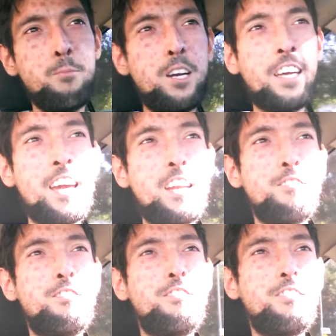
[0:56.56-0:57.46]
But again,
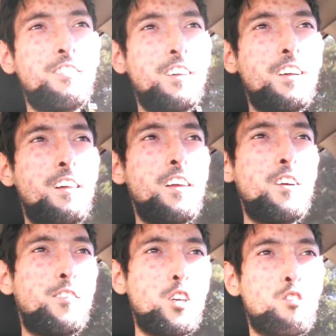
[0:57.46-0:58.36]

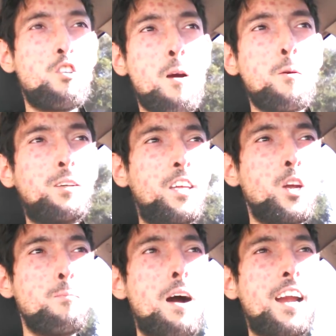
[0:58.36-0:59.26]
if there's trauma within
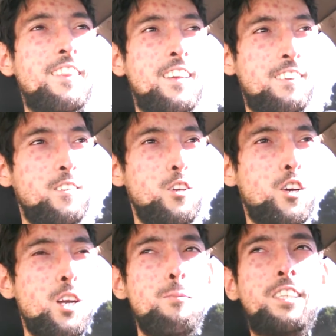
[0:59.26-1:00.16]
your body, then you're
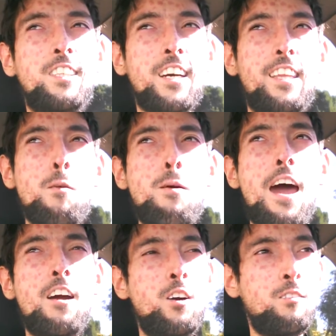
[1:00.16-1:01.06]
going to be stuck in that
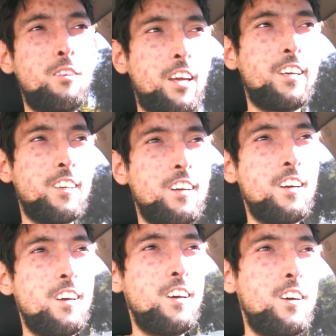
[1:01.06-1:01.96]
pattern, like
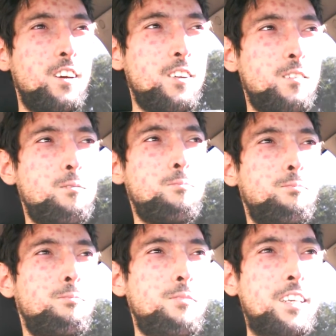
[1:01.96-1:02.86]

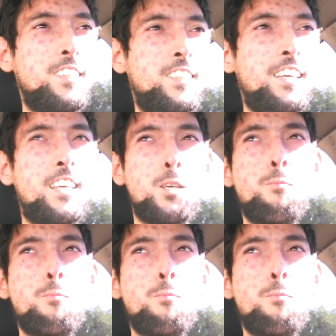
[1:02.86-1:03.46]
existing as a